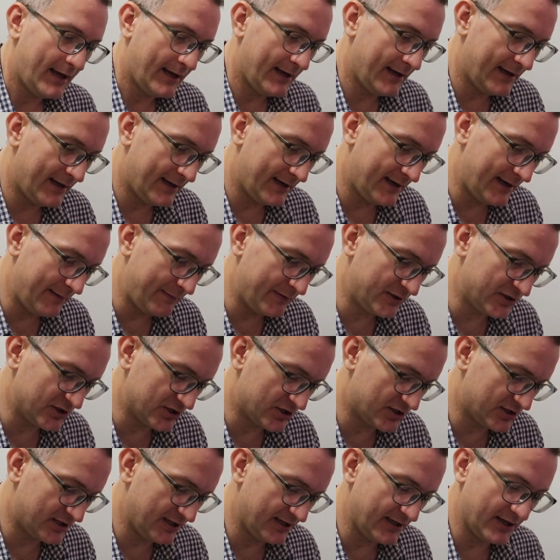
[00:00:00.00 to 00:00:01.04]
Let me
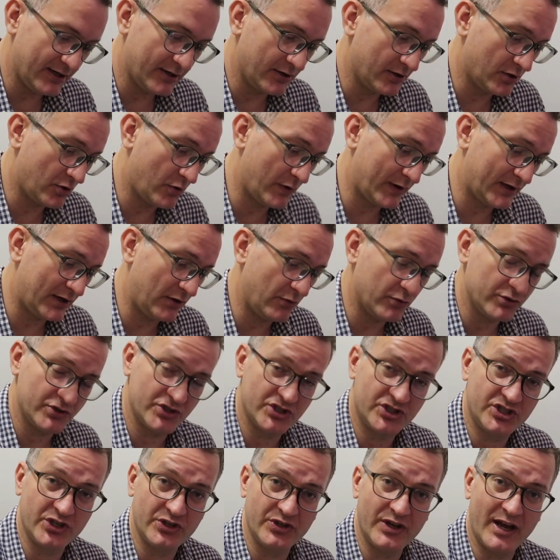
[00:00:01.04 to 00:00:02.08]
just quickly also
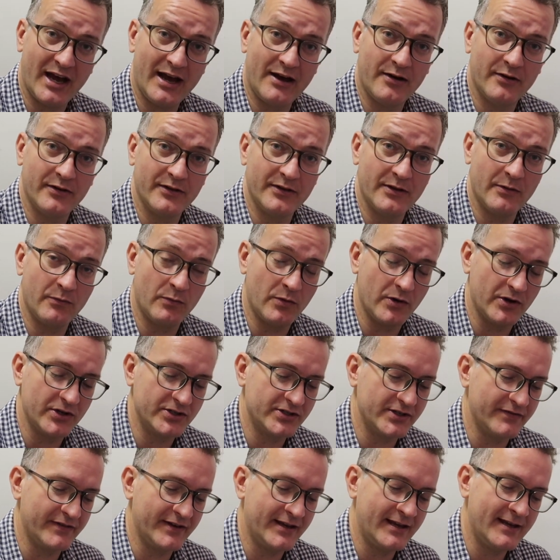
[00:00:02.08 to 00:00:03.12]
show you how that
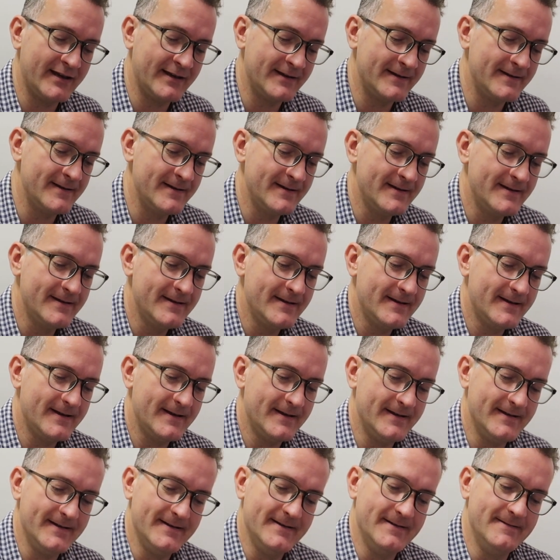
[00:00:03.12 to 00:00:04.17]
works over here.
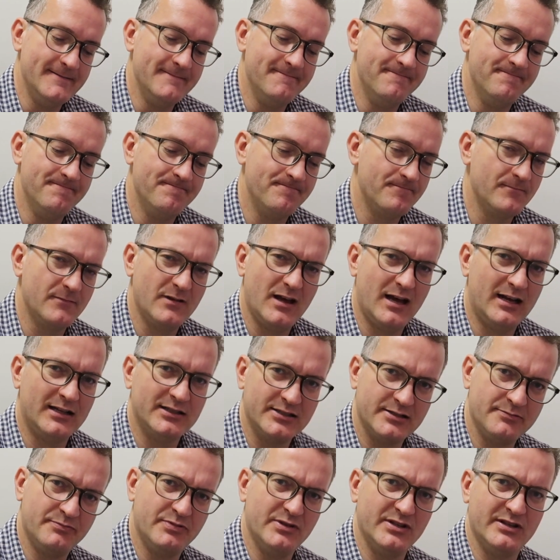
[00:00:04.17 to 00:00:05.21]
I'll
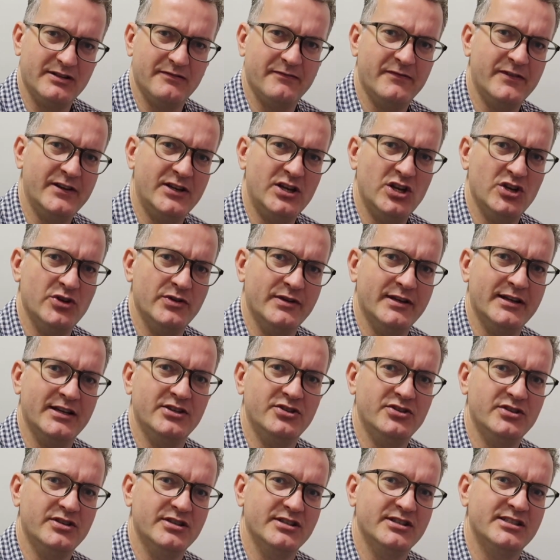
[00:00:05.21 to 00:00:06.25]
just put the video here.
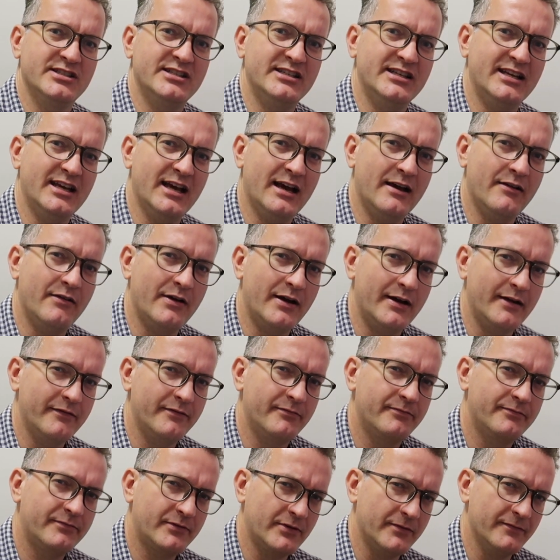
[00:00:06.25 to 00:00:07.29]
You can see how I've
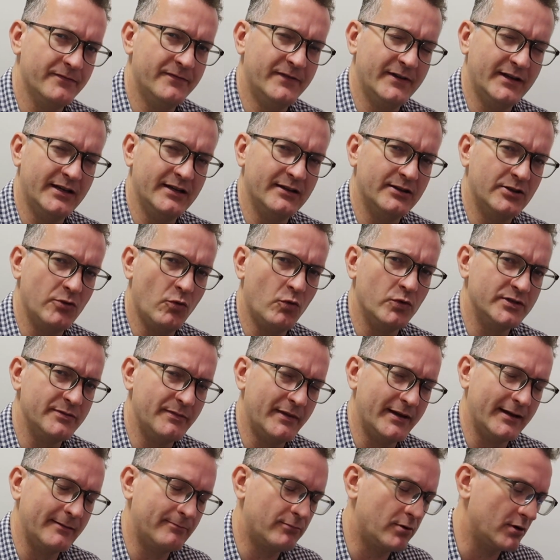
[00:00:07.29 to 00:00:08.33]
configured the
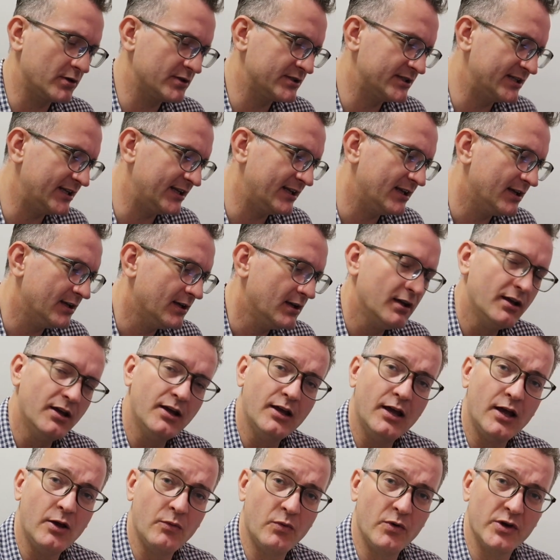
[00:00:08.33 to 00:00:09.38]
automatic proxy.
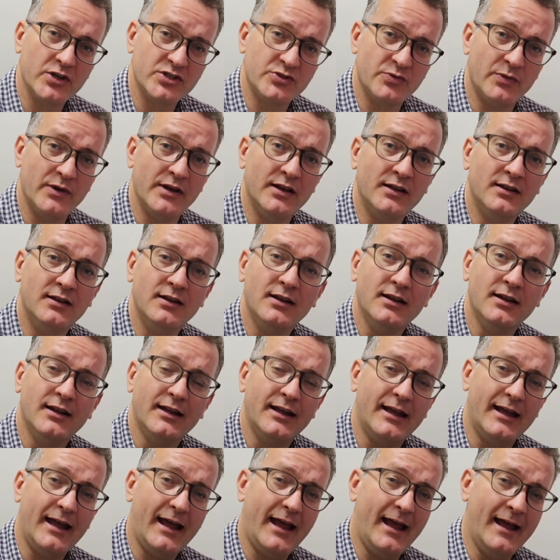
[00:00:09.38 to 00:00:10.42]
It works well.
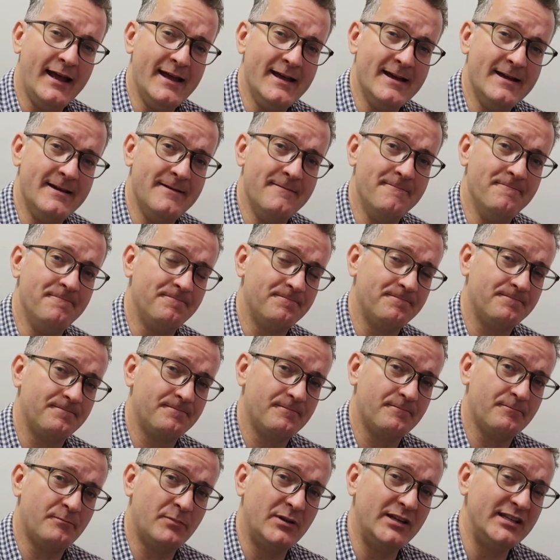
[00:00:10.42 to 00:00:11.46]

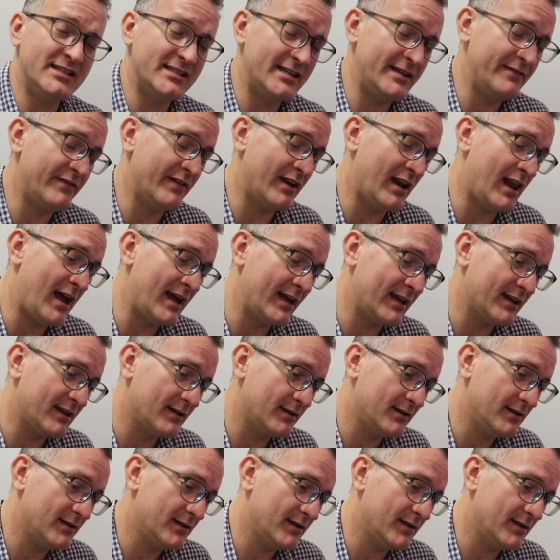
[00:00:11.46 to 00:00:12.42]
Please leave a like.